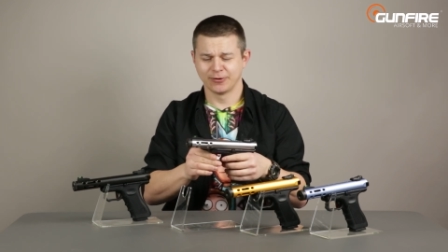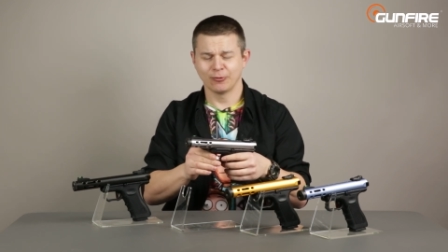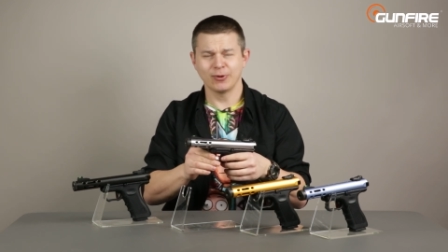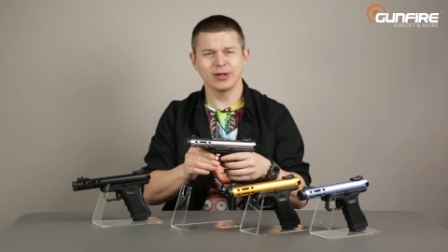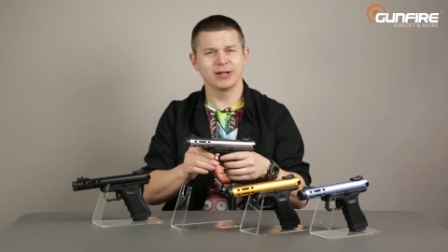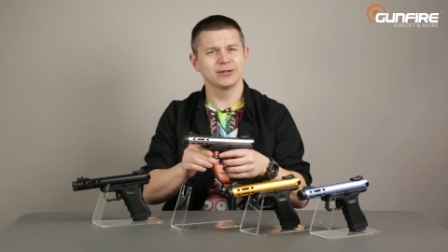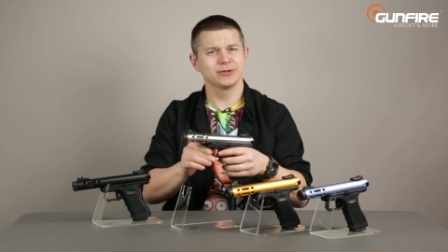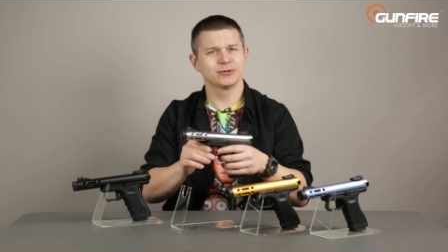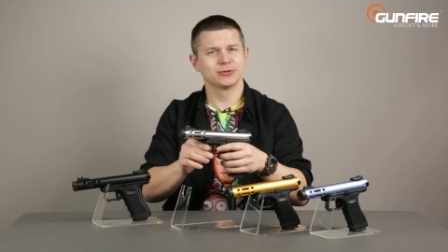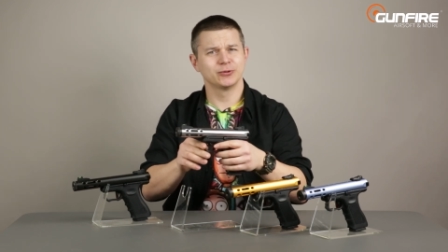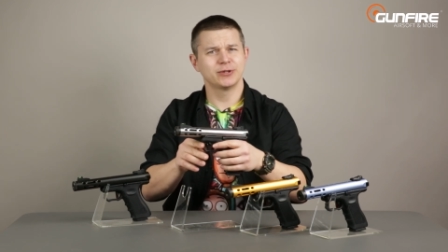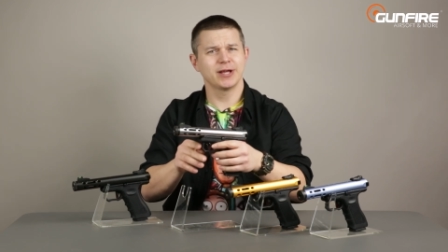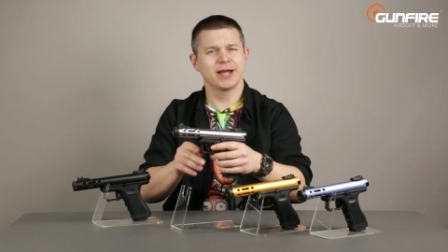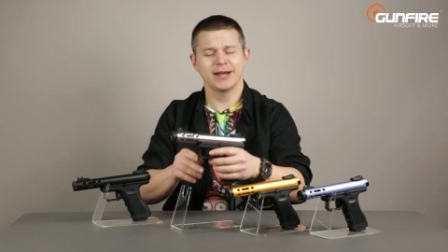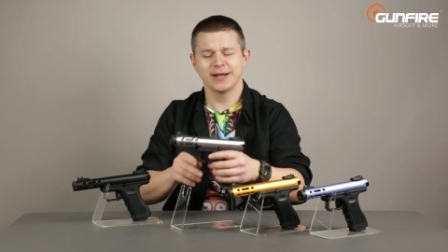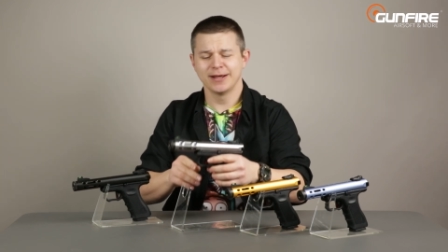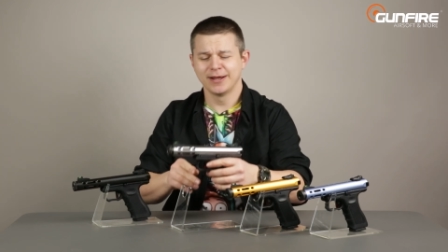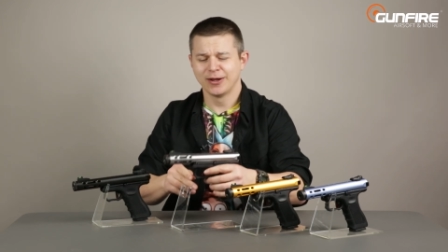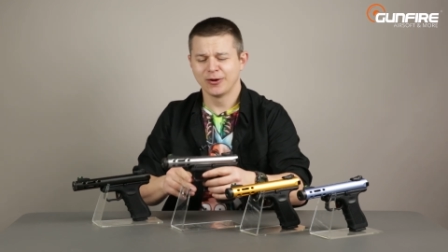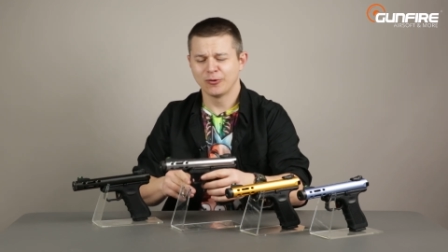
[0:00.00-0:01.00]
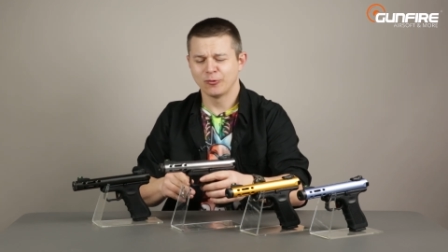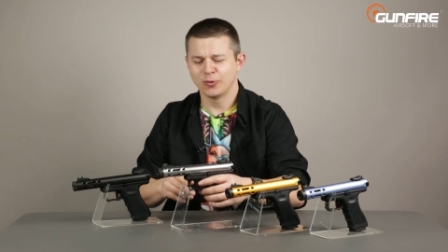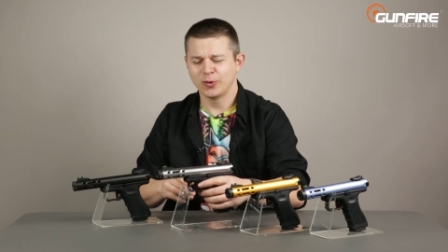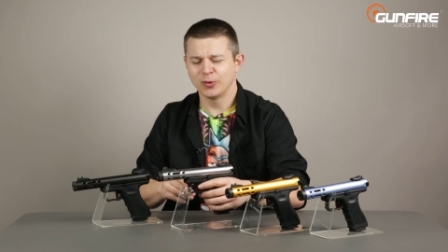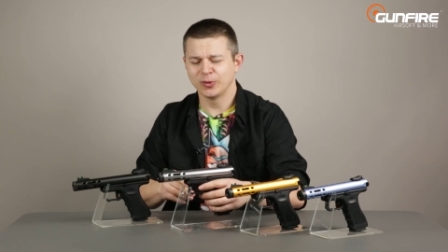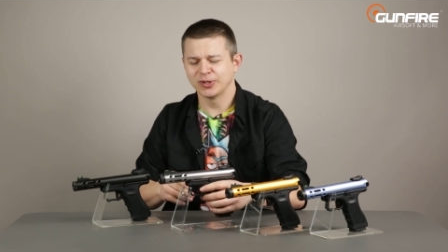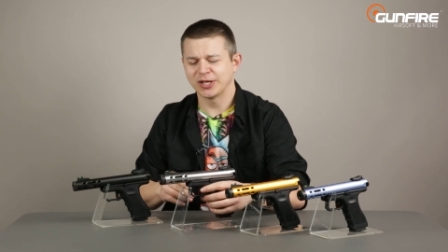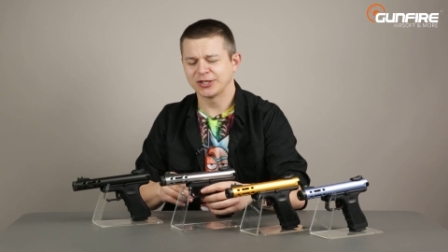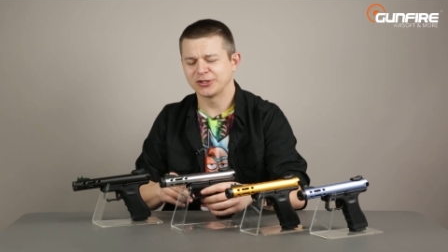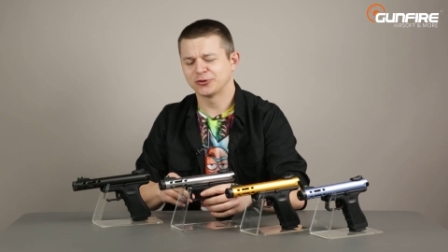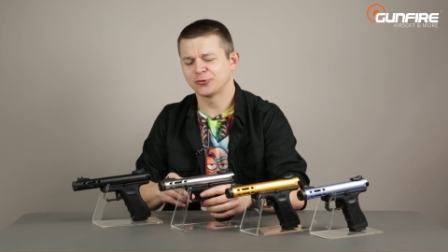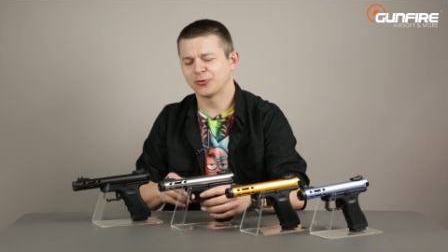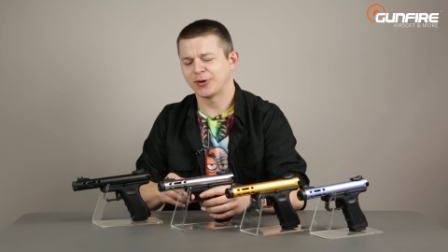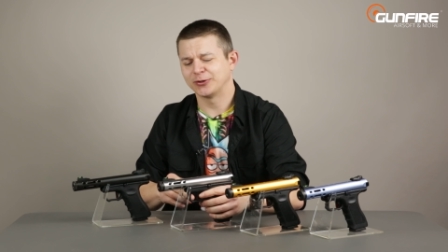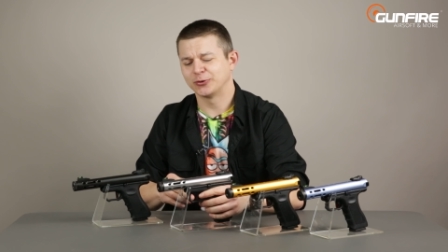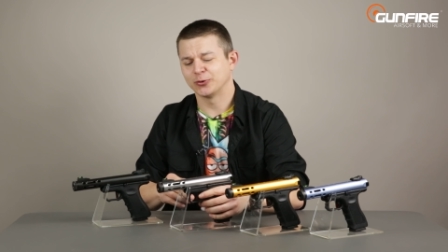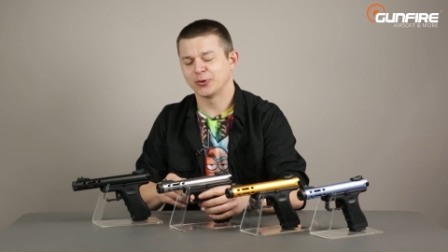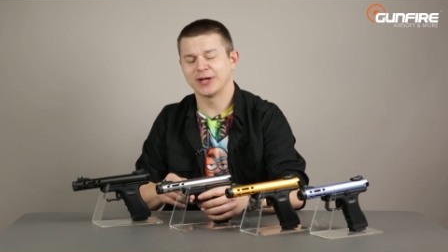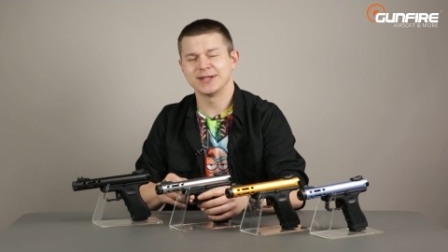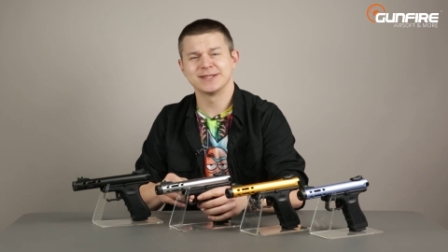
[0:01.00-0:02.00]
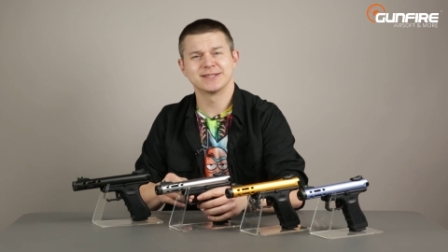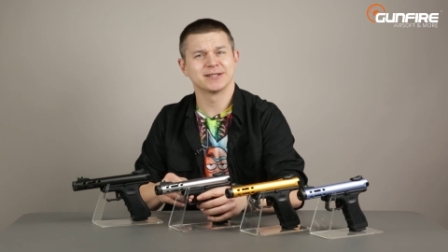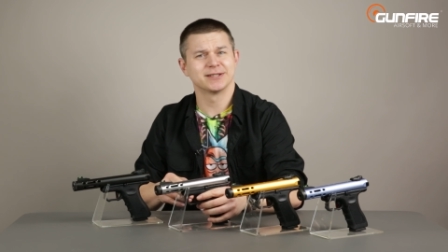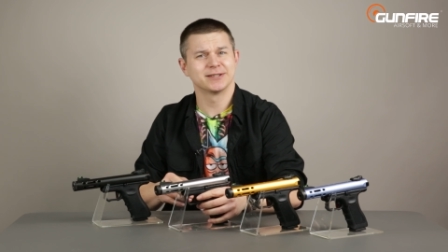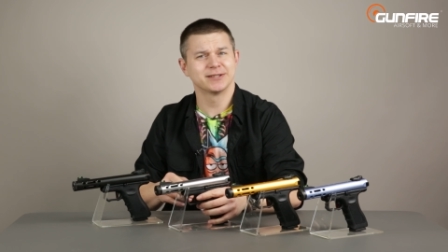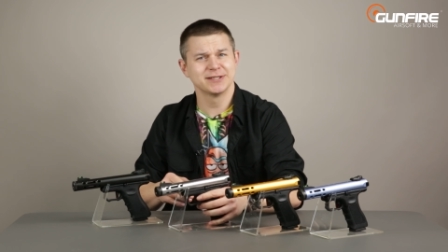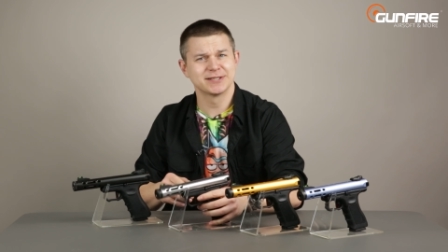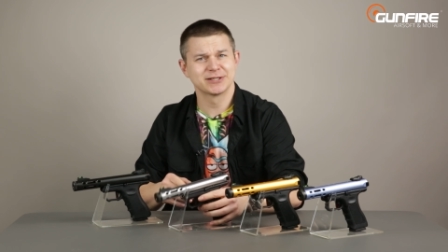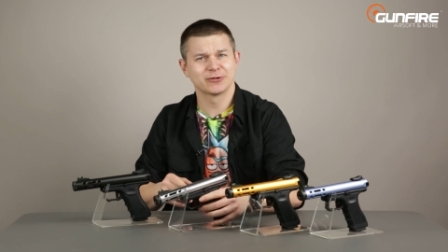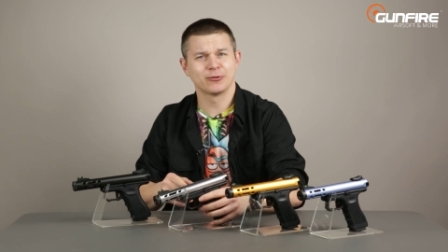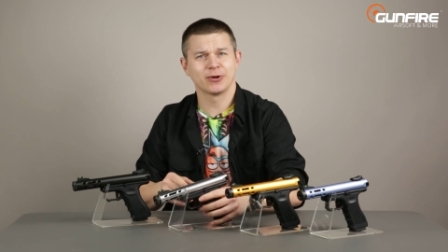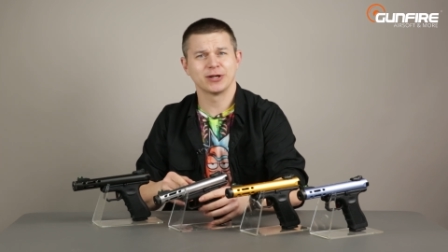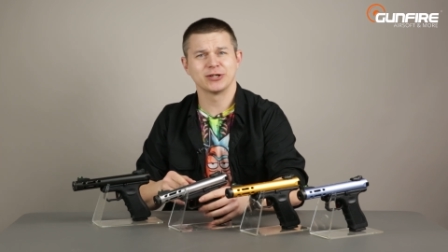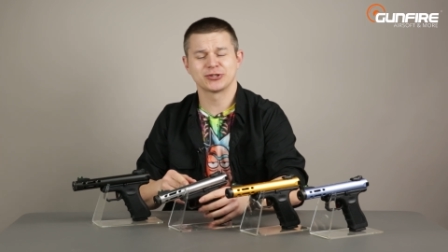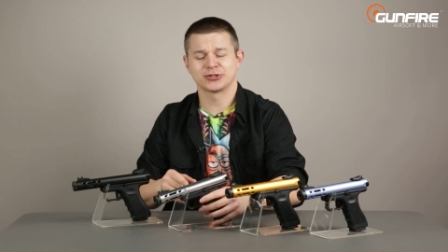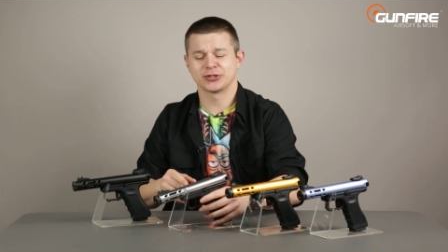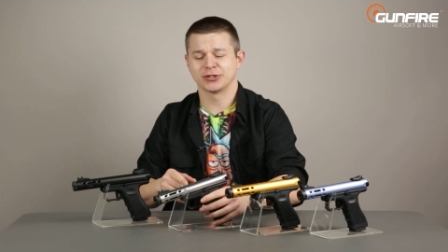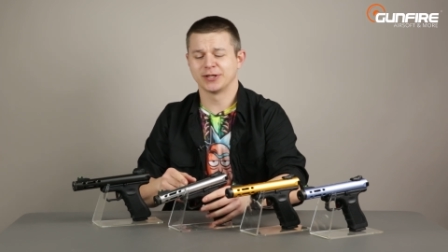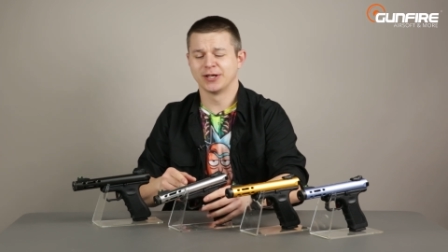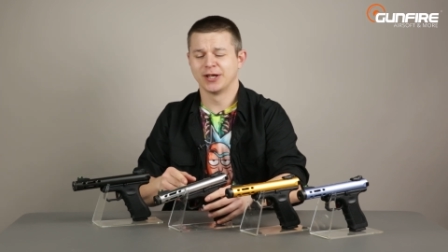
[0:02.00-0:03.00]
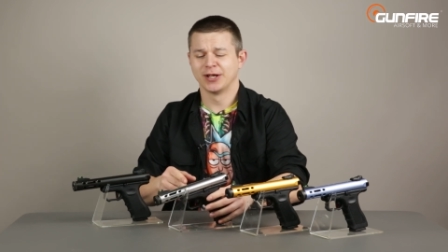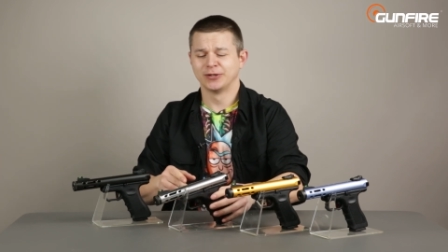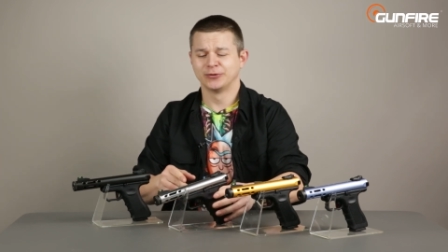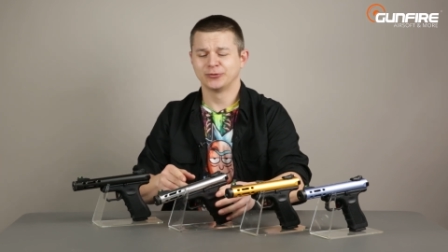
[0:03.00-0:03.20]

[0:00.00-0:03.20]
Well, today we will not try to answer this question.